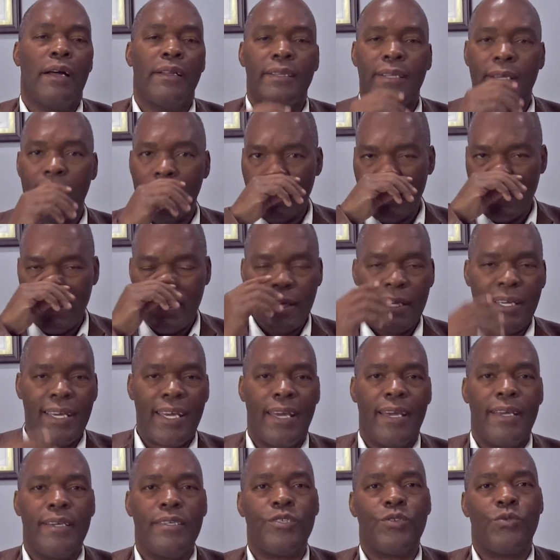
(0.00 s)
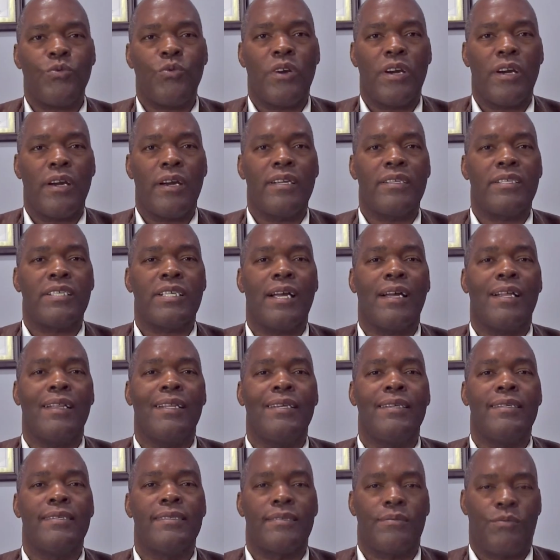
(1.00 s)
There's a case where a child
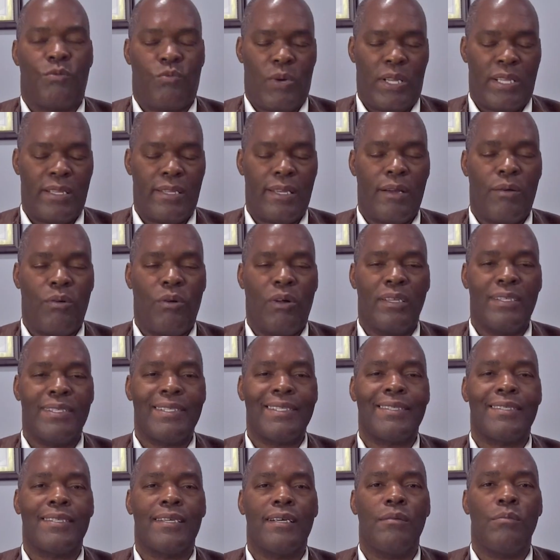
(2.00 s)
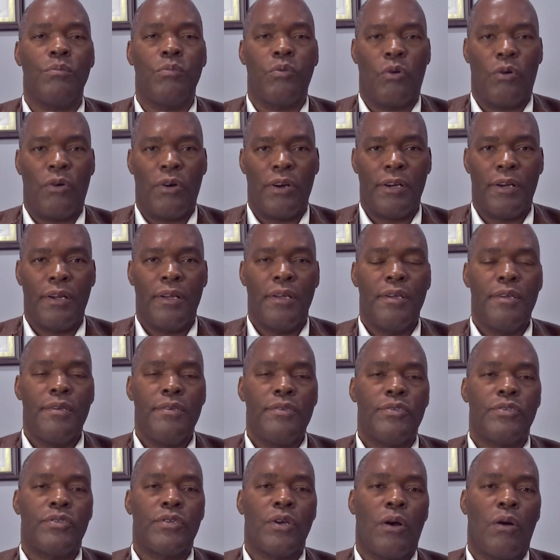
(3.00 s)
is what they call stillborn.
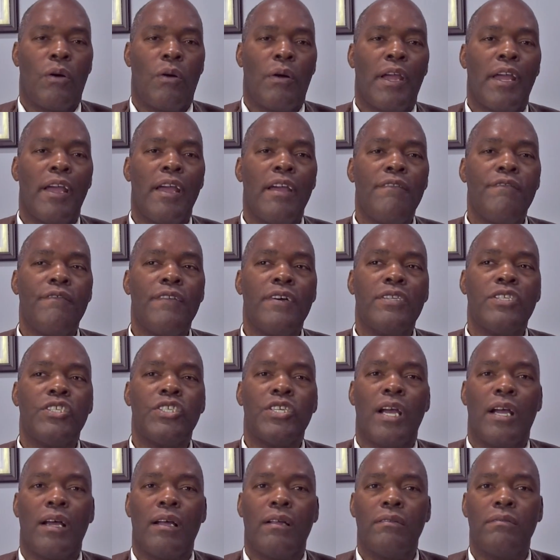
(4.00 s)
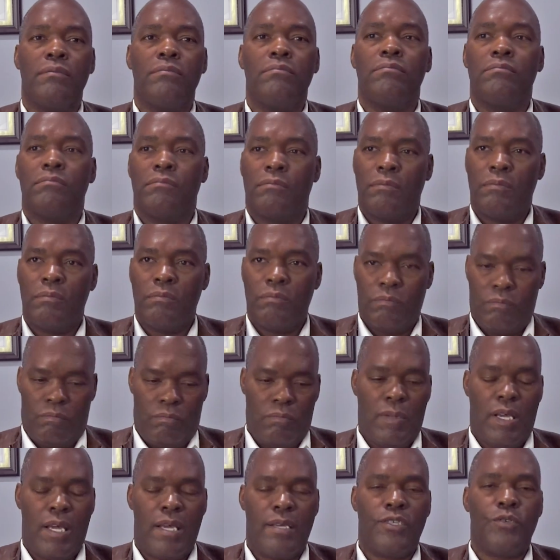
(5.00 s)
So if a child
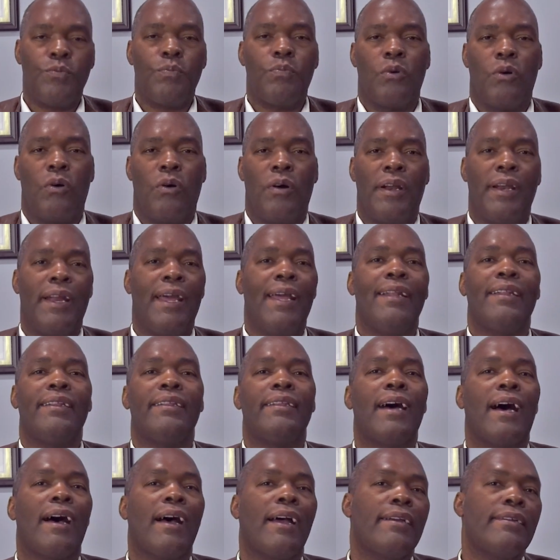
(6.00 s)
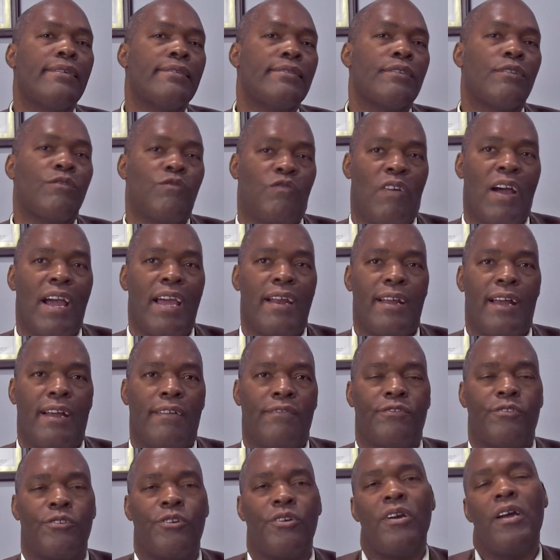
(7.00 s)
is born and dies right
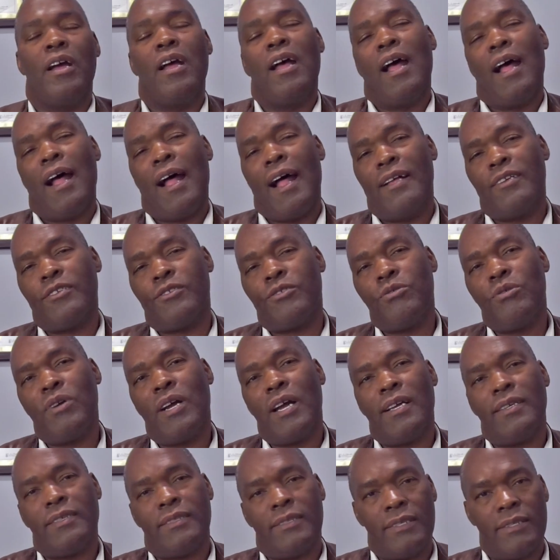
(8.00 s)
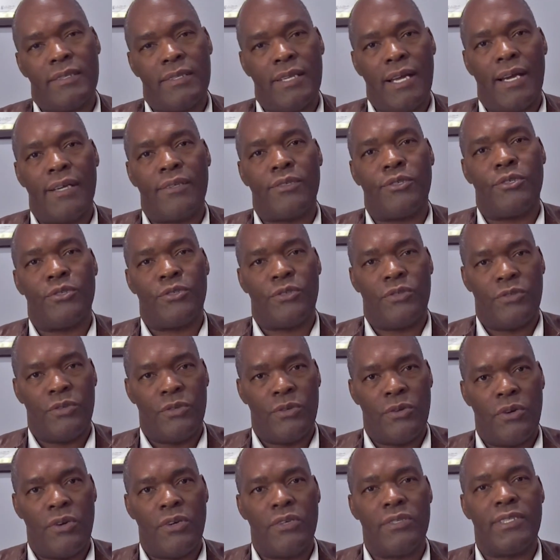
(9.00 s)
after, as long as the doctors or the
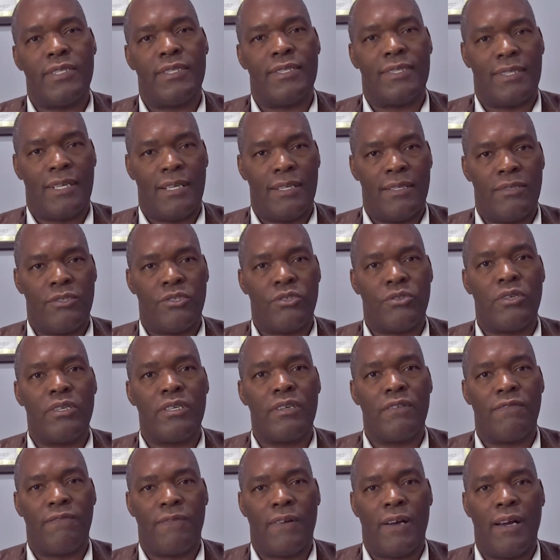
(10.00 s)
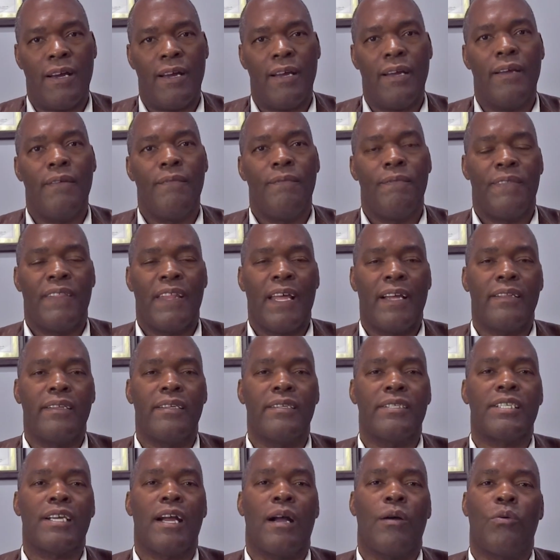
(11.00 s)
nurses can certify that
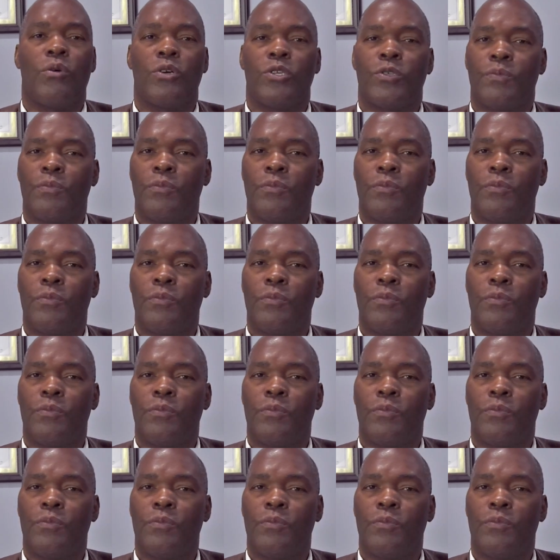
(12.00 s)
the child was